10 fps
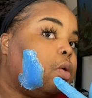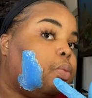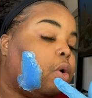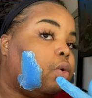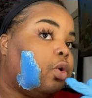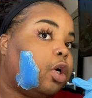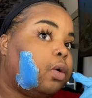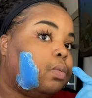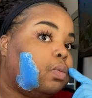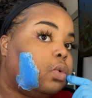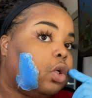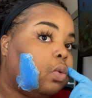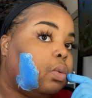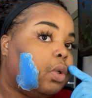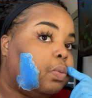program. So
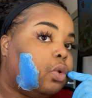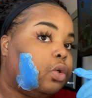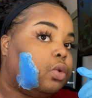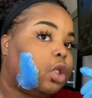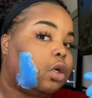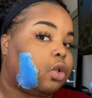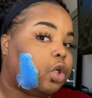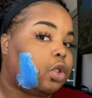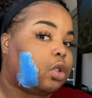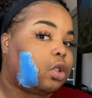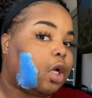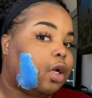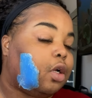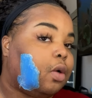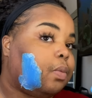when people use their links to
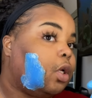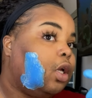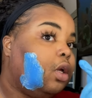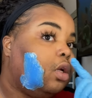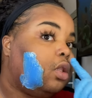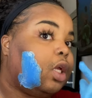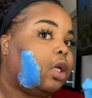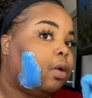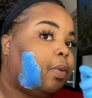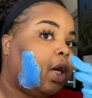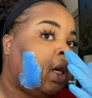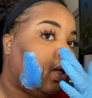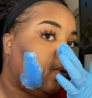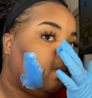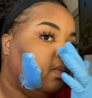sign up, they get
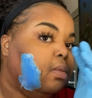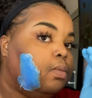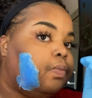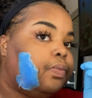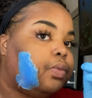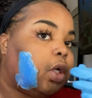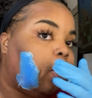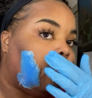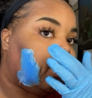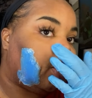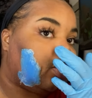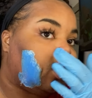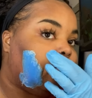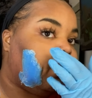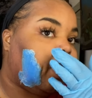paid. But they're
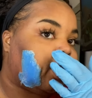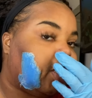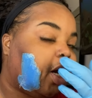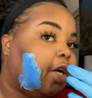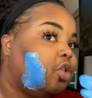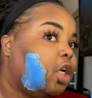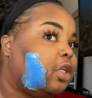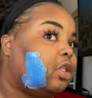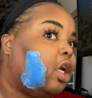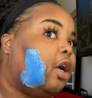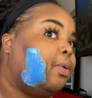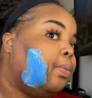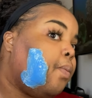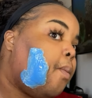sending me back their contracts now.